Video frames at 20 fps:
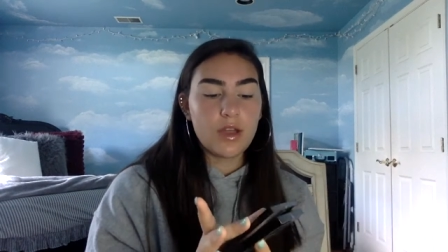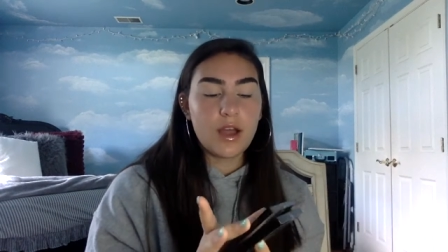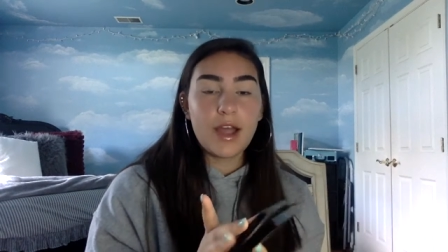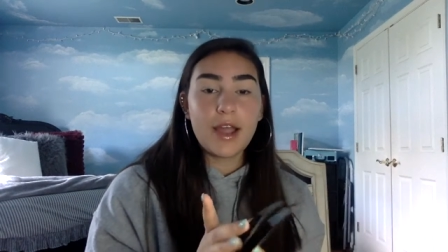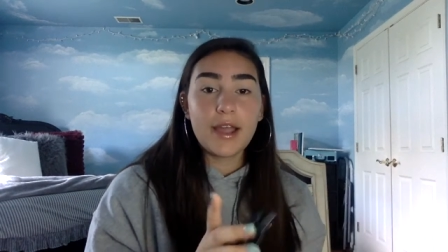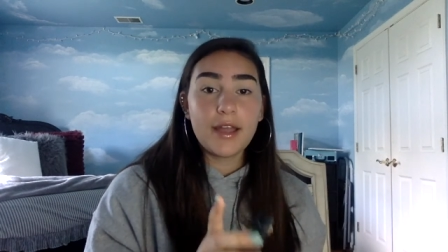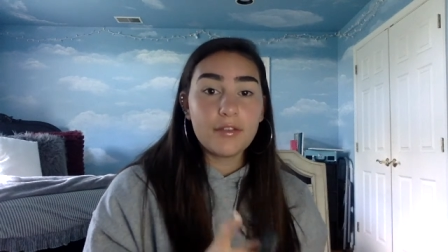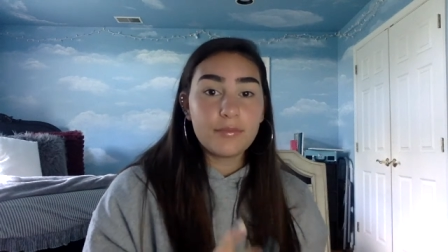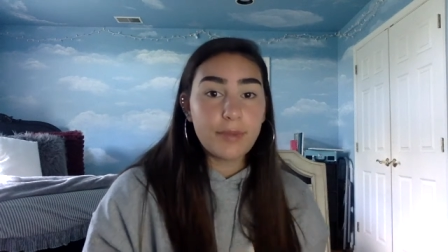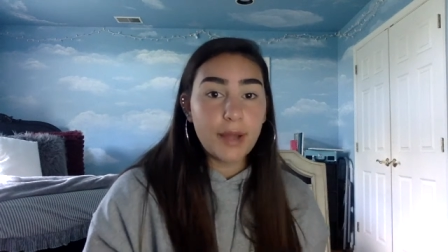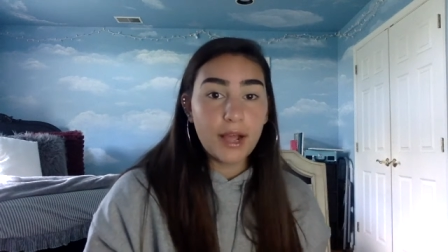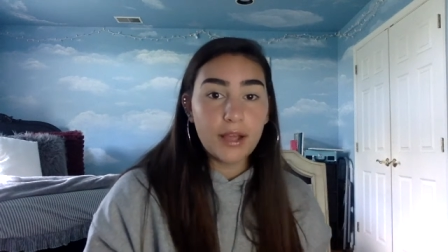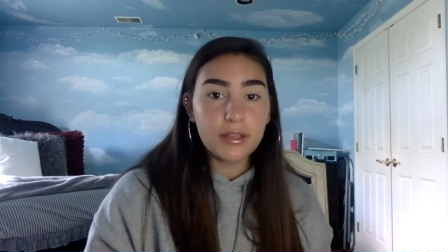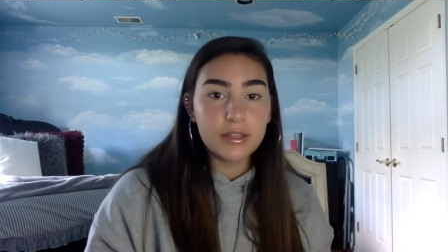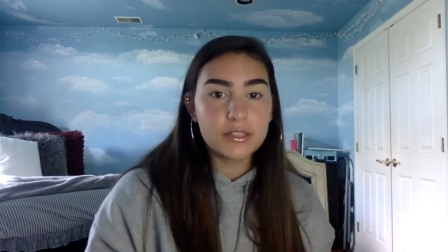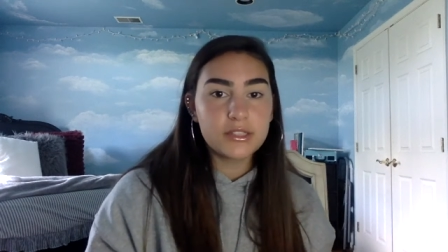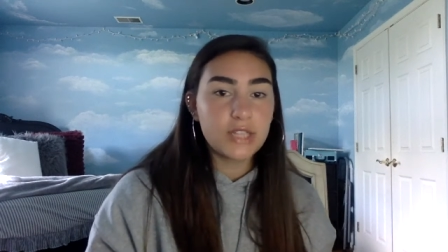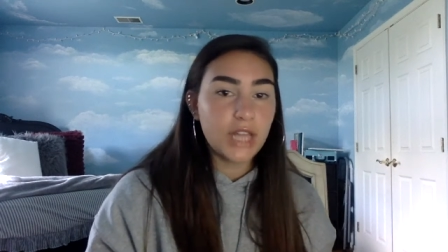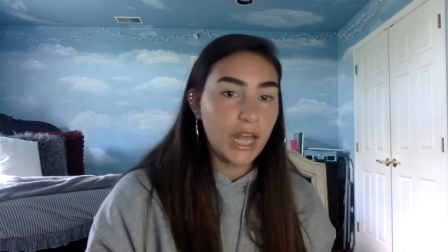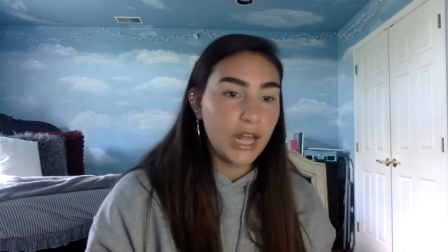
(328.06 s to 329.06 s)
I have
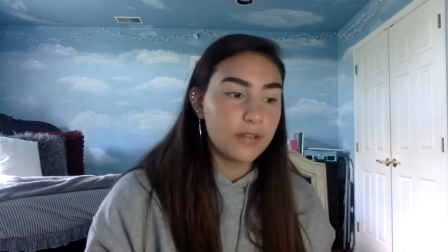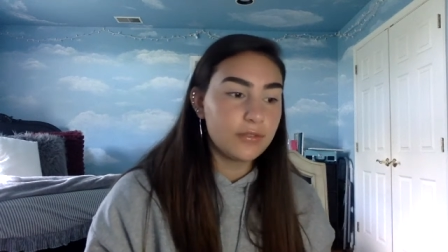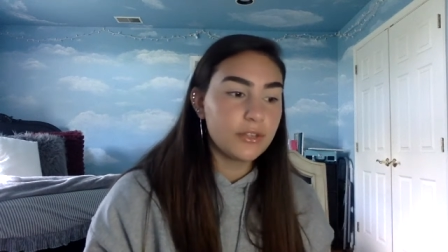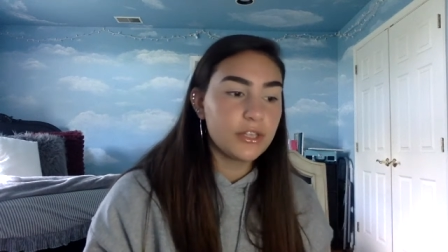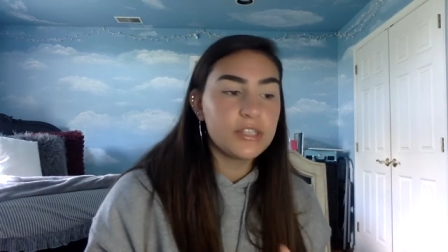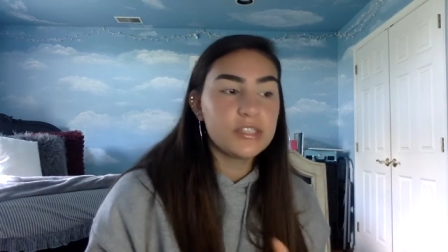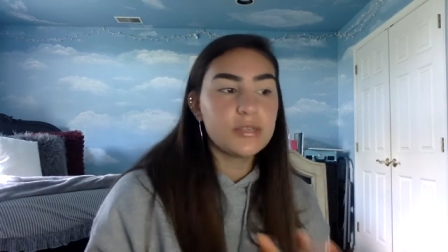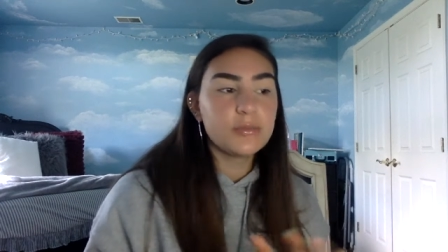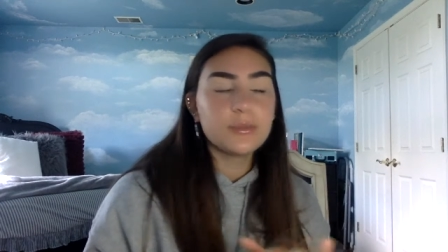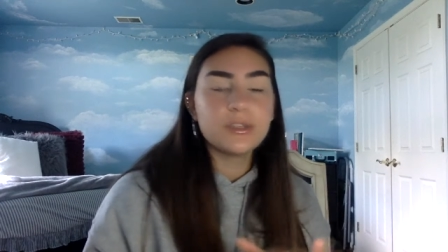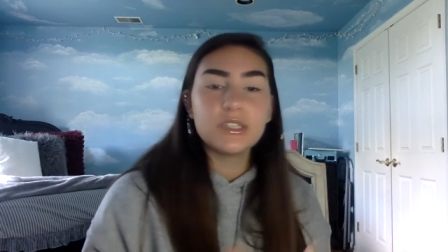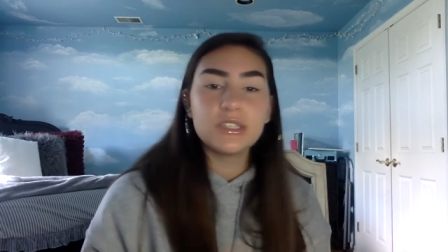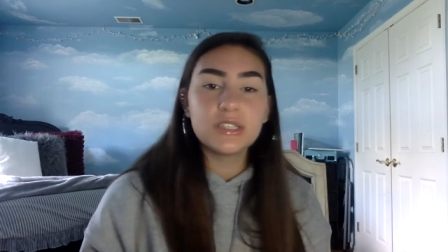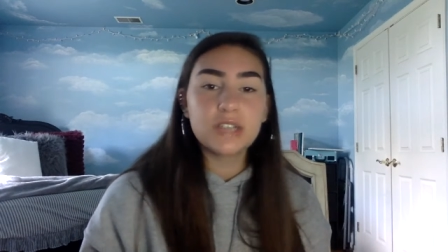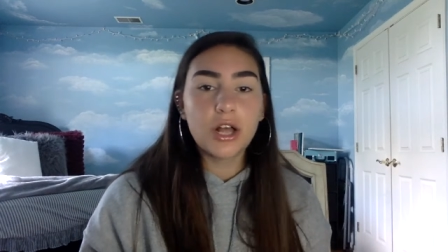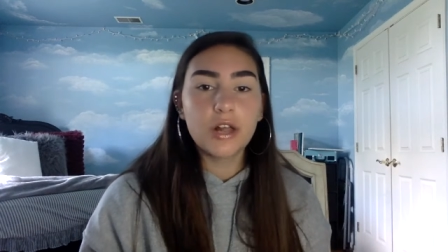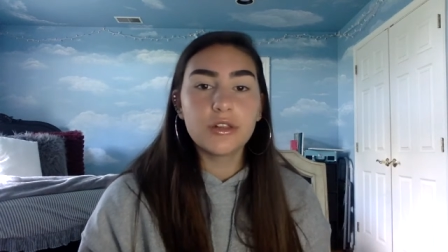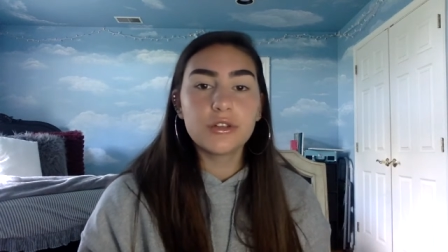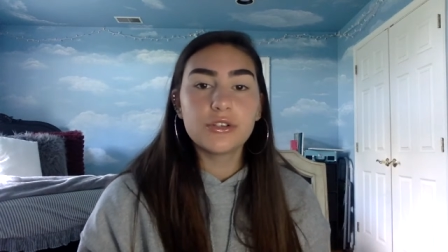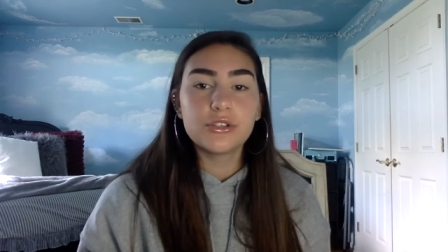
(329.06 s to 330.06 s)
palettes that have like some of these
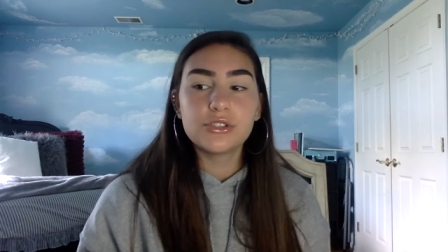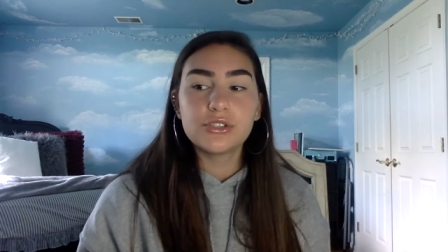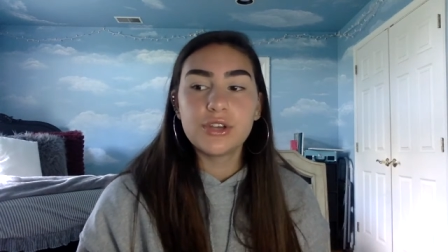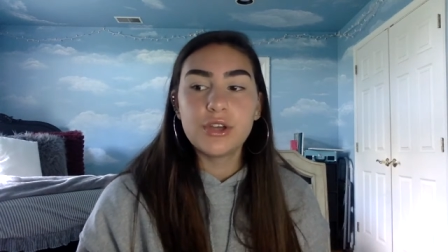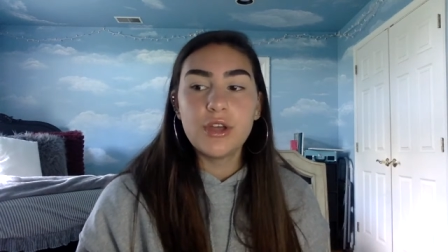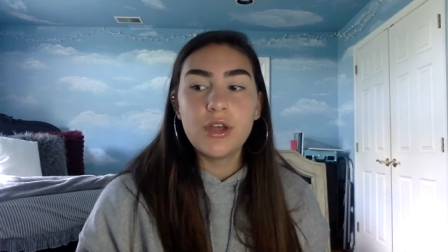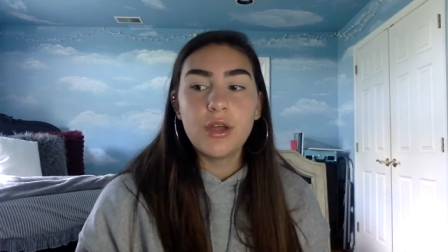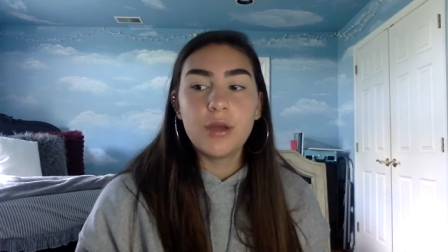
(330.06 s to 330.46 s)
colors,